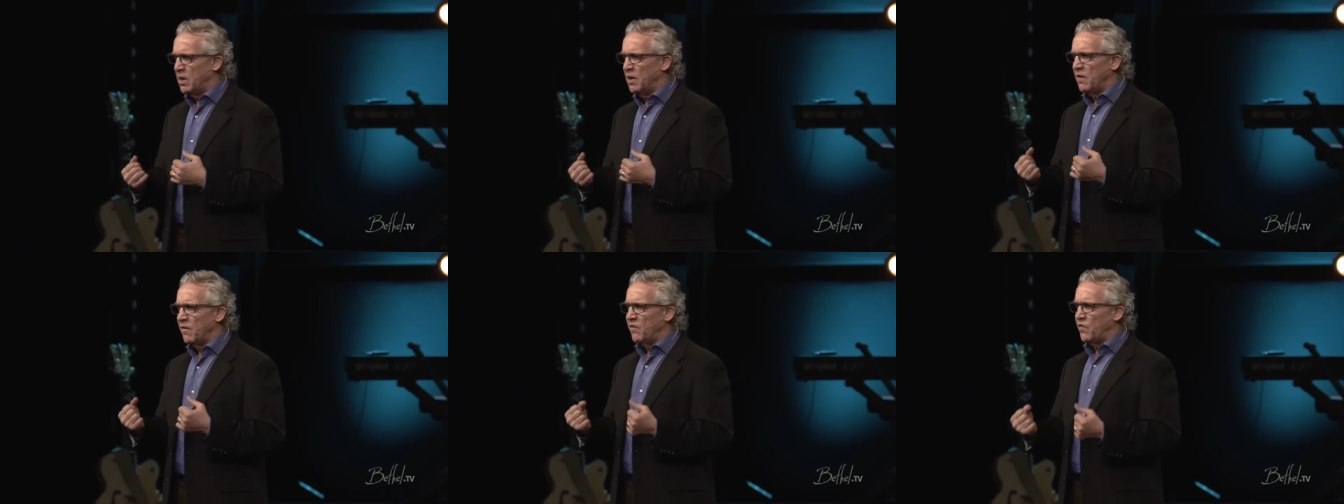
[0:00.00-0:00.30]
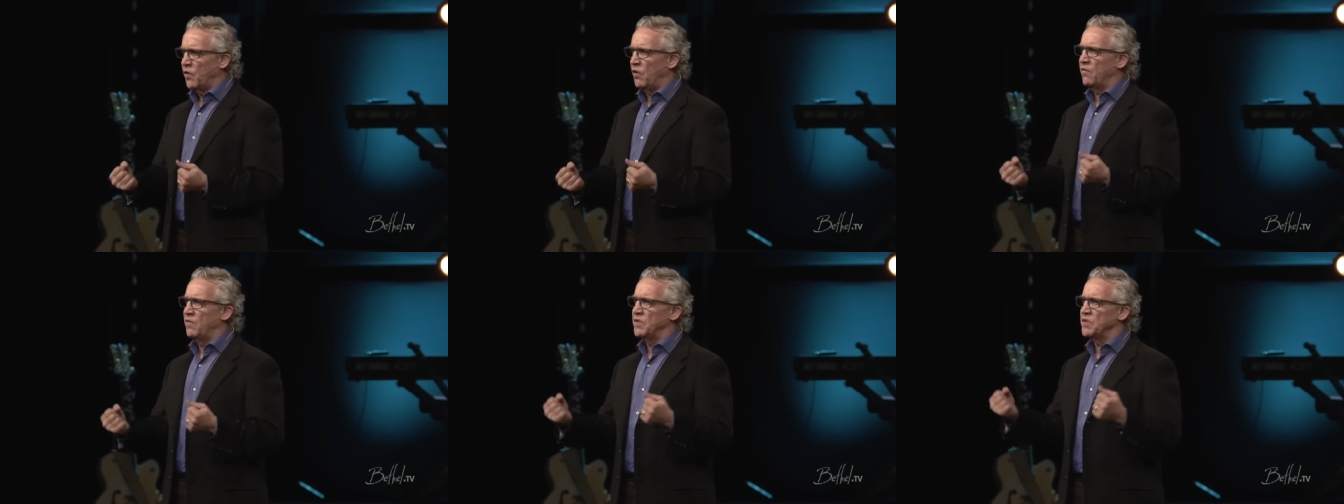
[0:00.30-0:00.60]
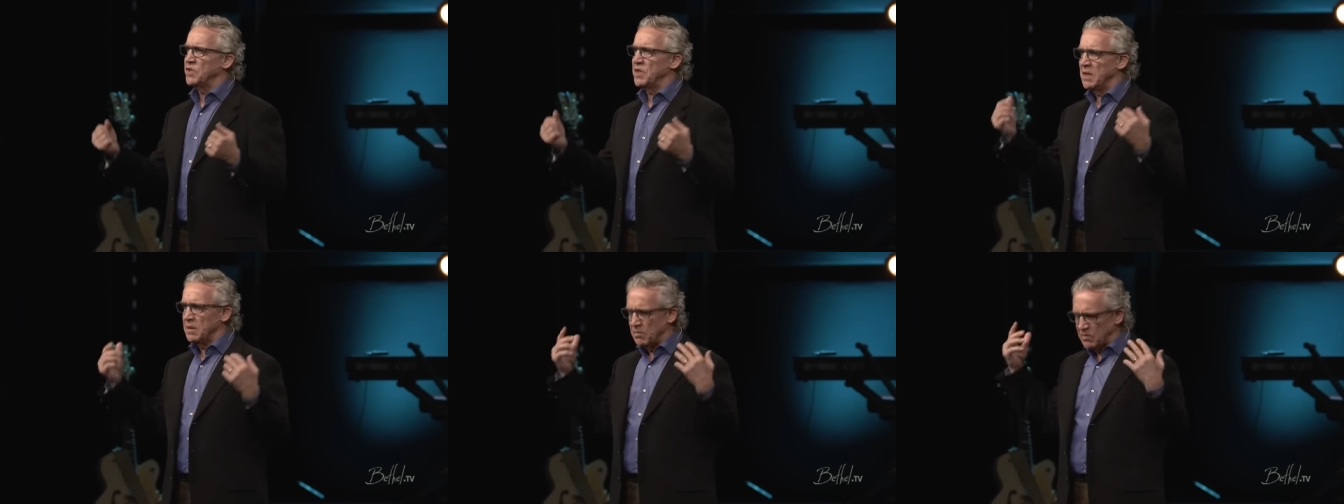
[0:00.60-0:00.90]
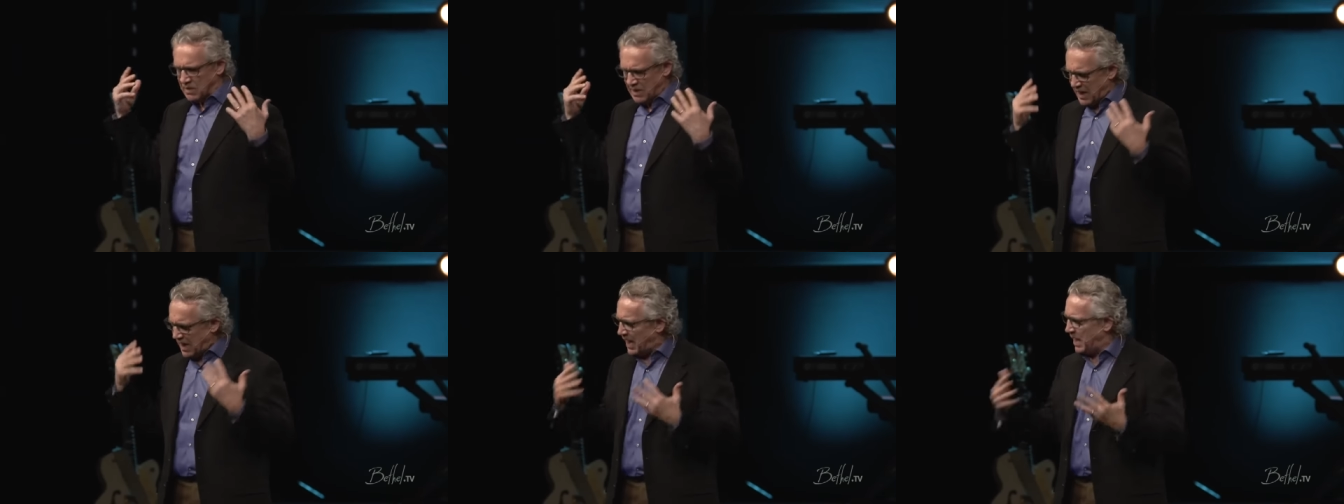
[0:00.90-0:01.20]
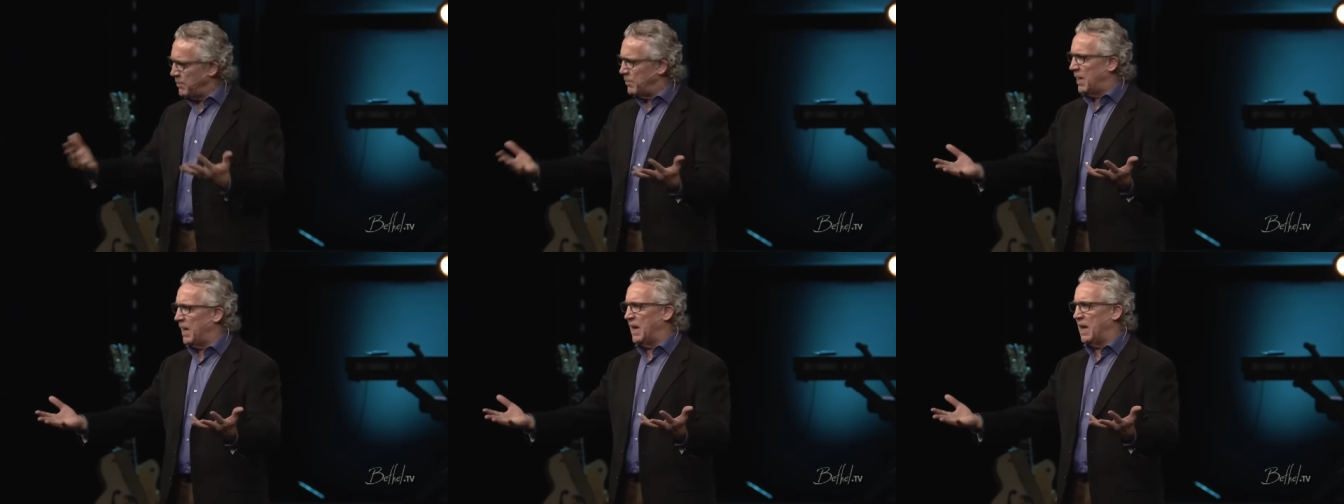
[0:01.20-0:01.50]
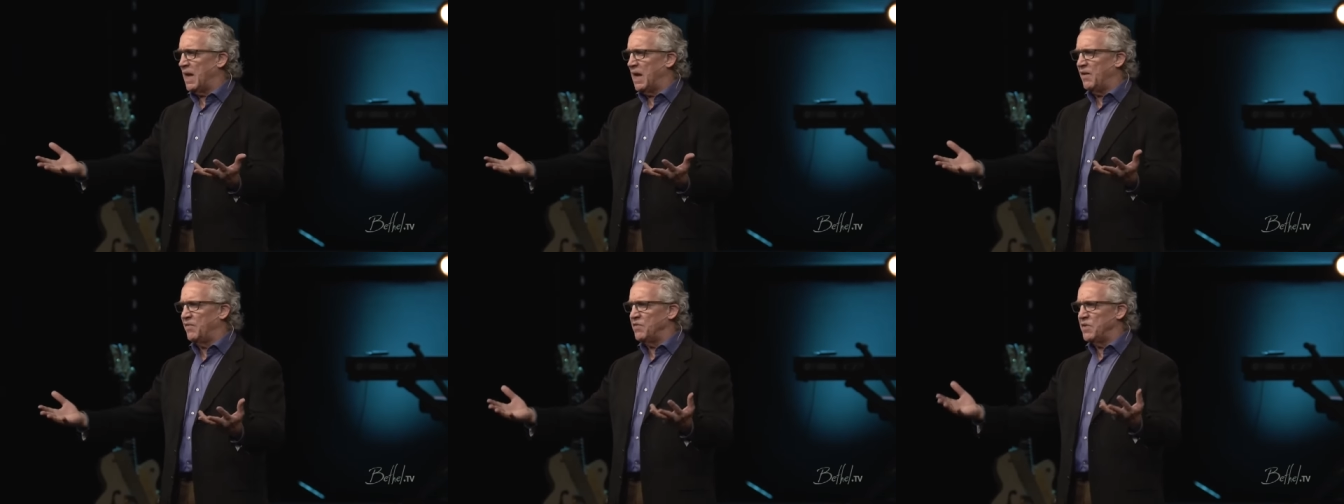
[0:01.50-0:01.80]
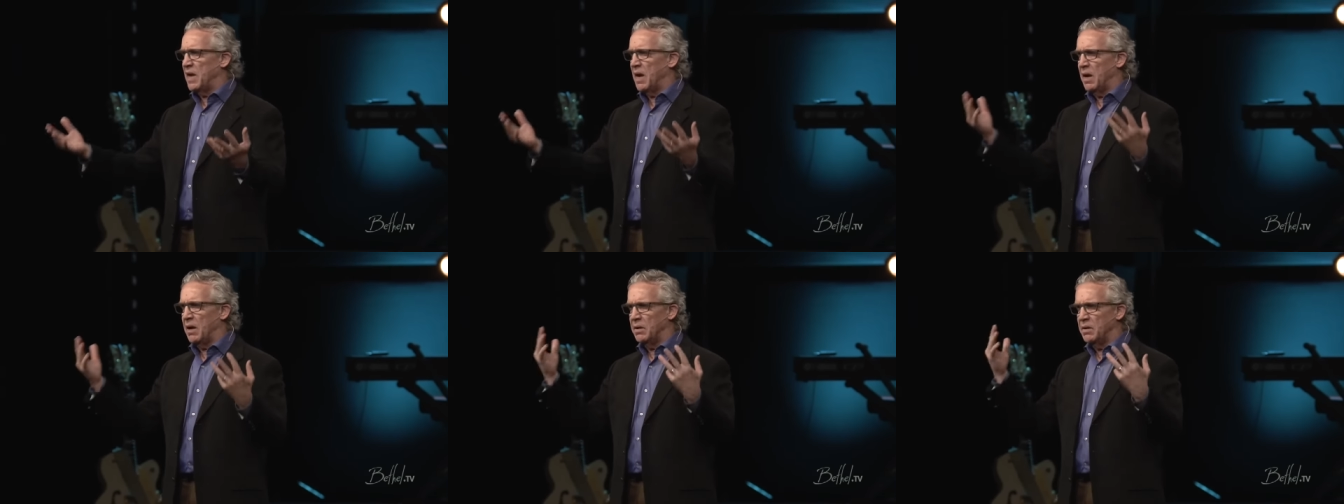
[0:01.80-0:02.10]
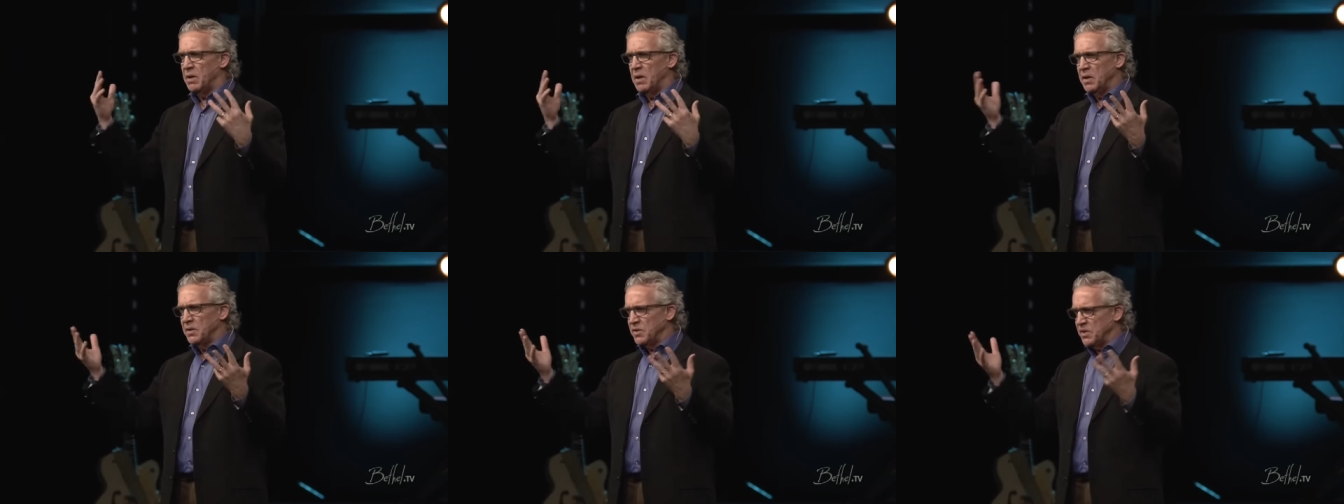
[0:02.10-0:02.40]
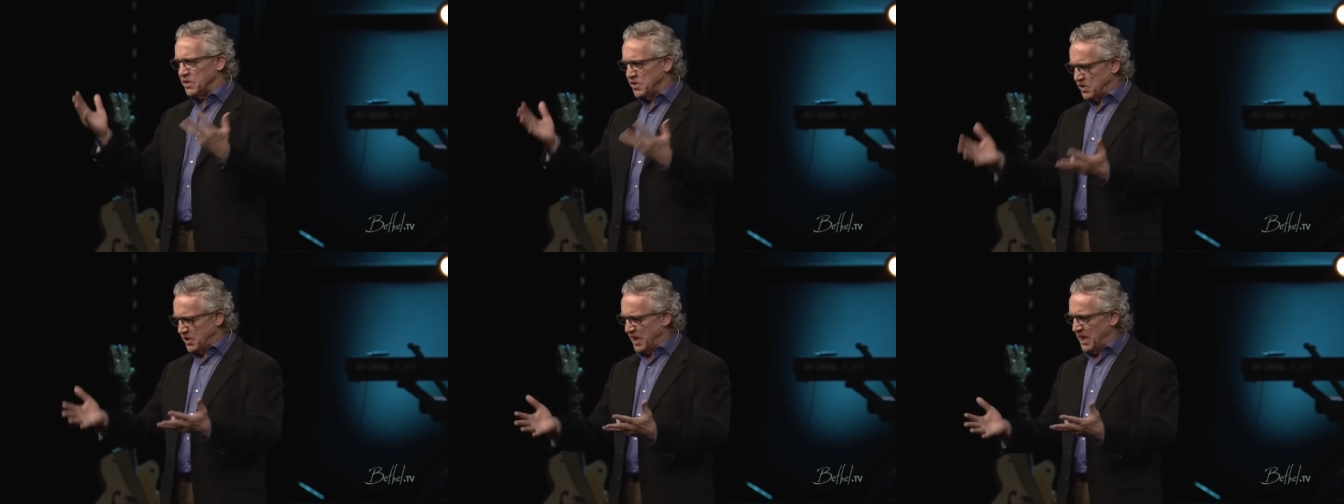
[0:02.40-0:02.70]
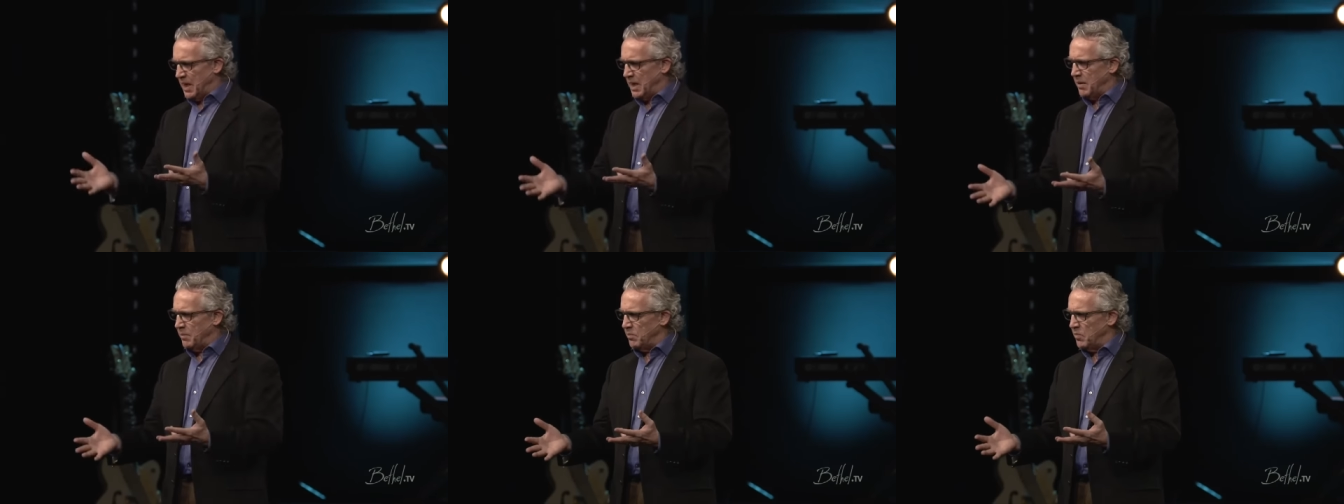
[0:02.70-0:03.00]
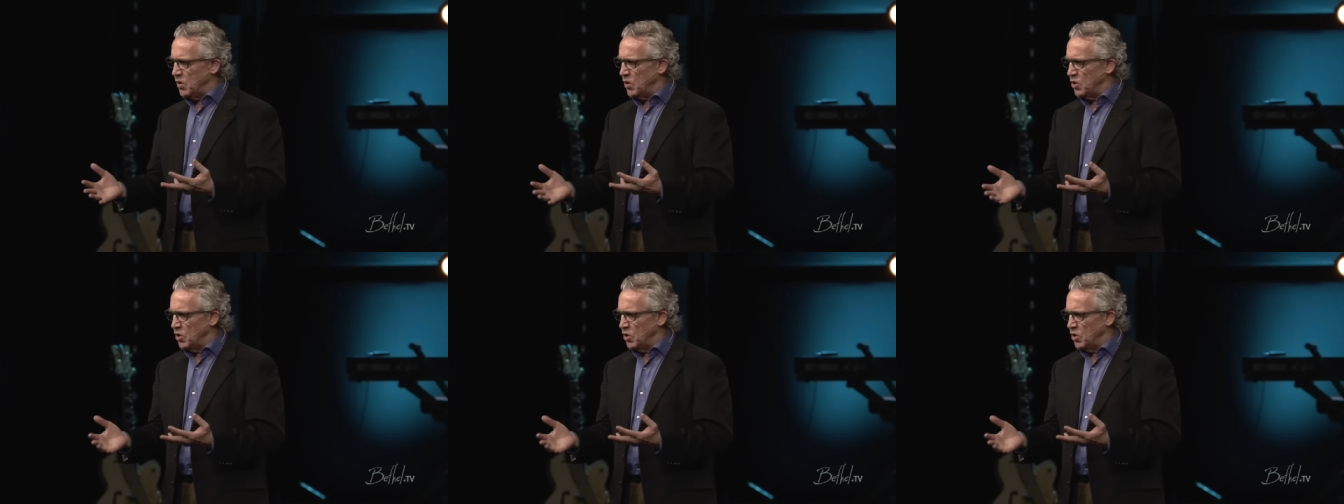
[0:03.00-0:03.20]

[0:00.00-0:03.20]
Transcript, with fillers: fervency, laying my life down to see Him